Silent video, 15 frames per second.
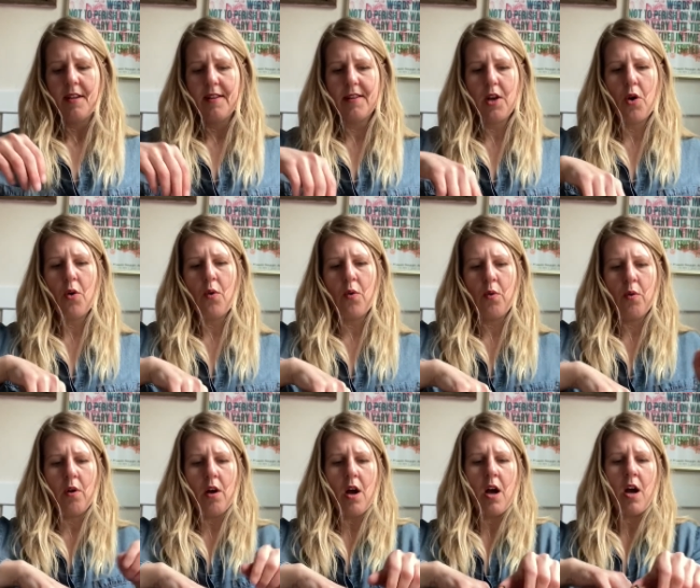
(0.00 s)

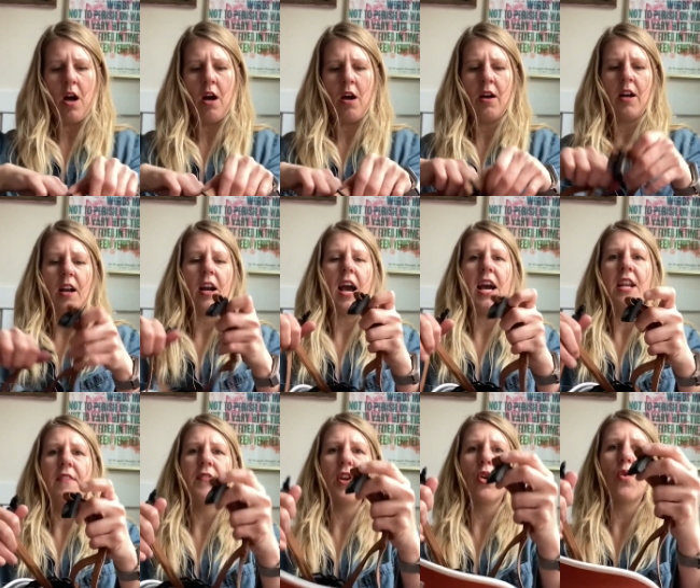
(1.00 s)
So kind
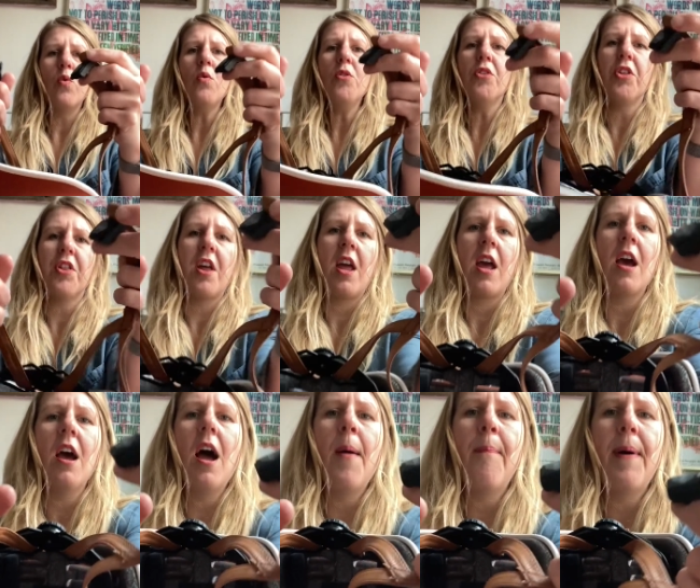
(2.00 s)
of the cool
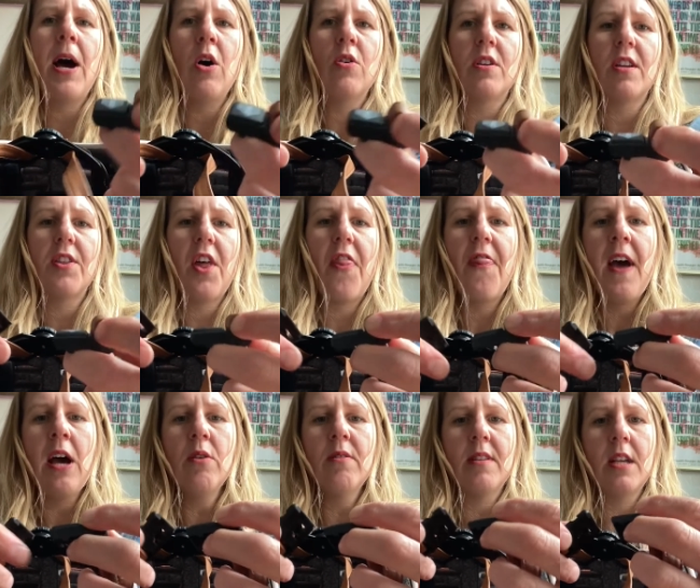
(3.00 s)
thing about the
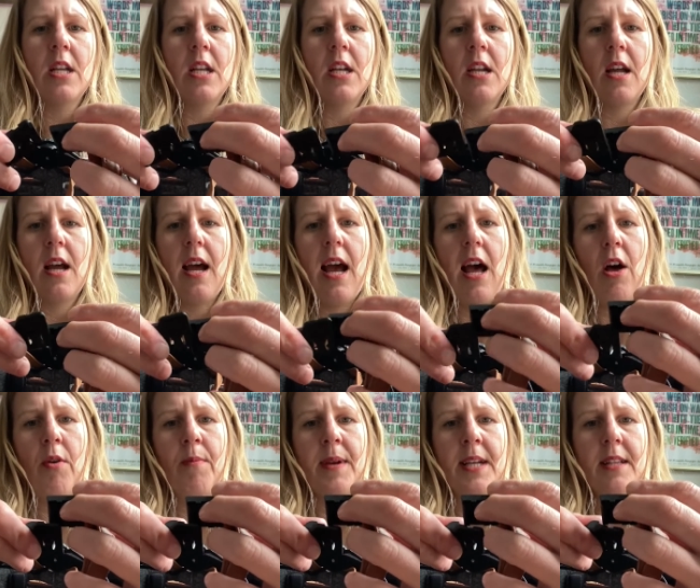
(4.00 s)
1000
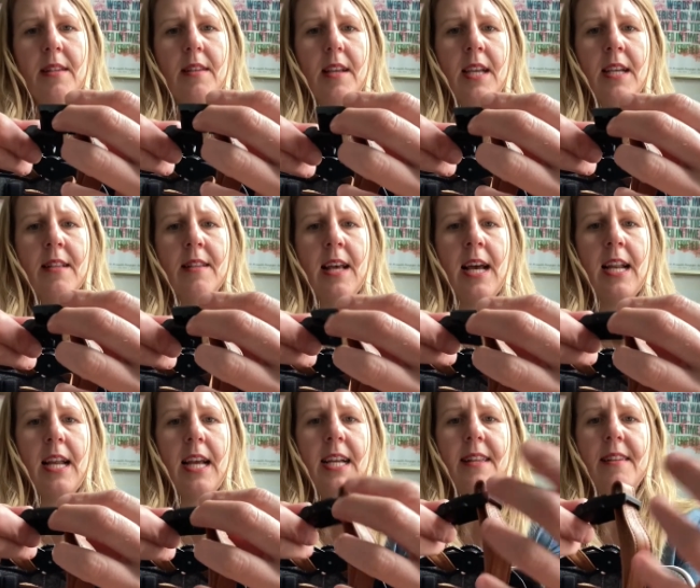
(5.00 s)
helmets is
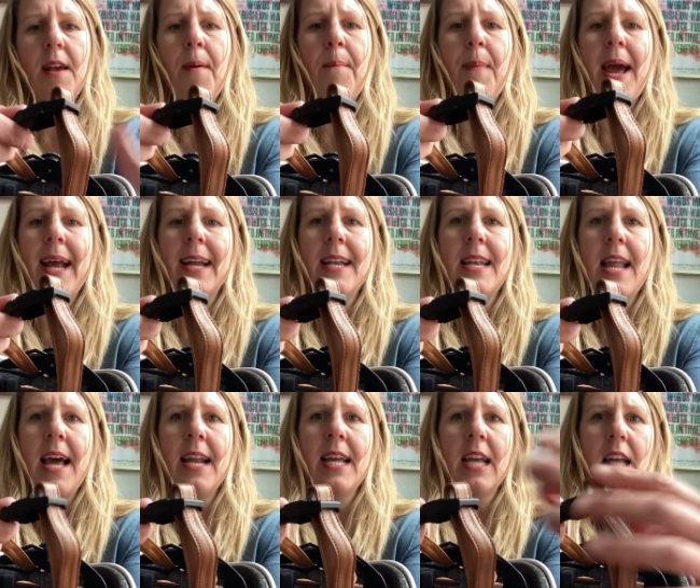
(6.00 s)
that it's a
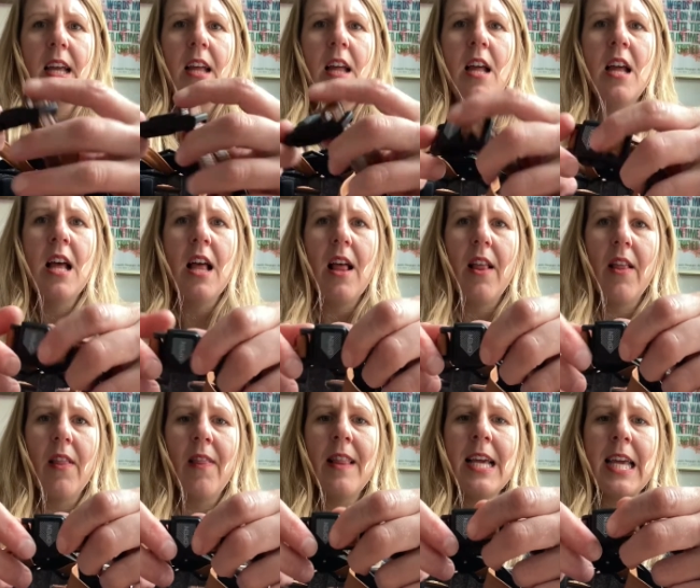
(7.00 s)
magnetic
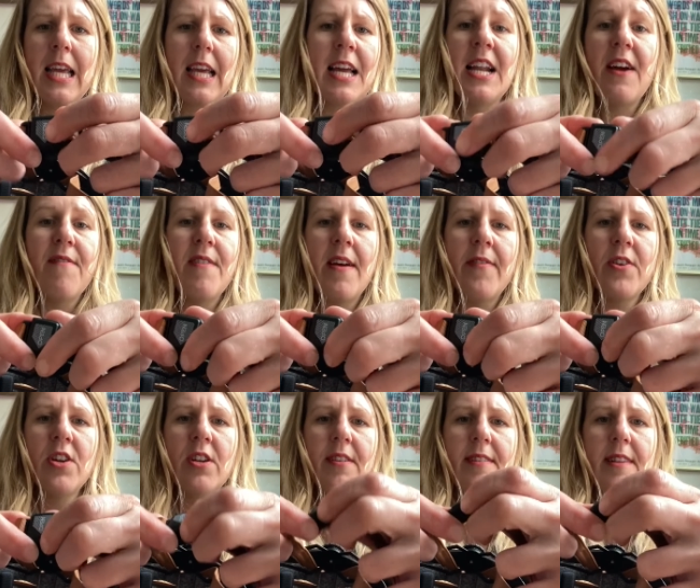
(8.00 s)
link, and I've
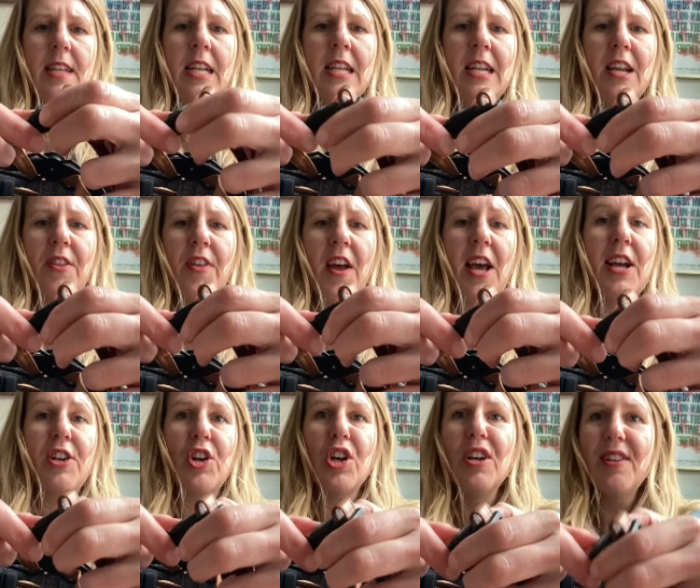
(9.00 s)
never seen anything.
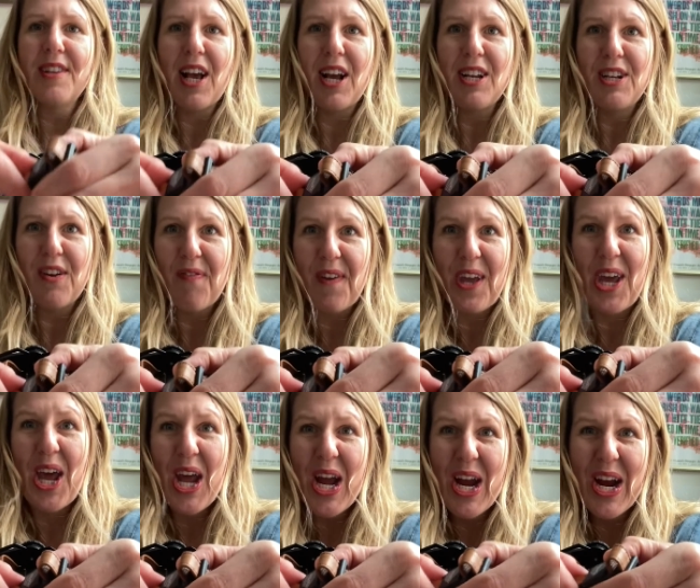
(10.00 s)
It took a second to figure
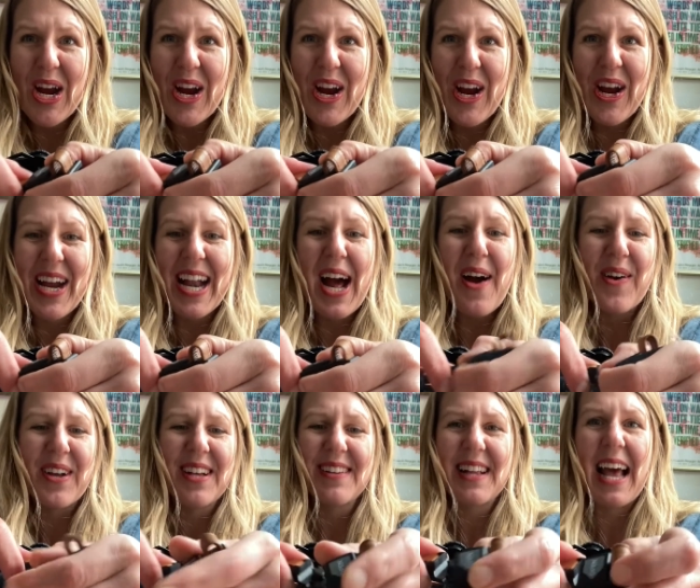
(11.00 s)
it
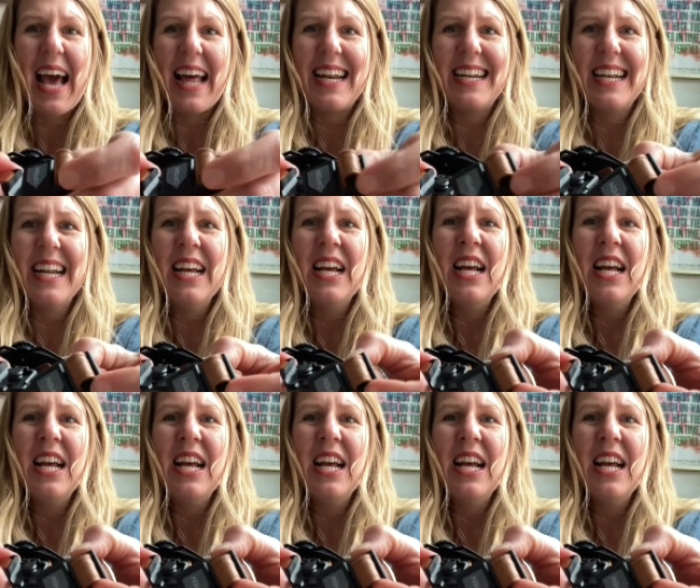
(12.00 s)
out because I hadn't